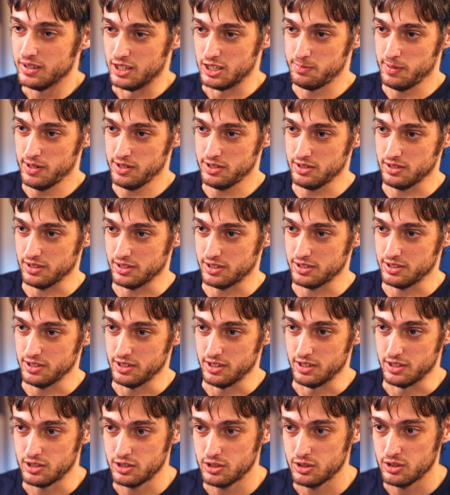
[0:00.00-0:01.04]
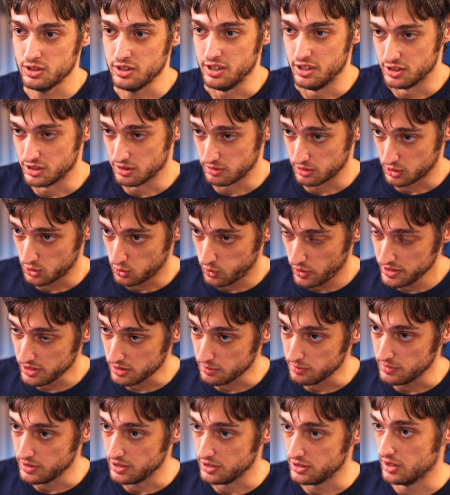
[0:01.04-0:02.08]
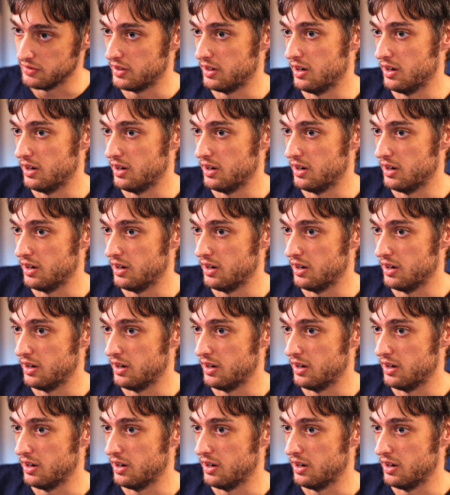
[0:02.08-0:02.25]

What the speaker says: especially since it is a requirement of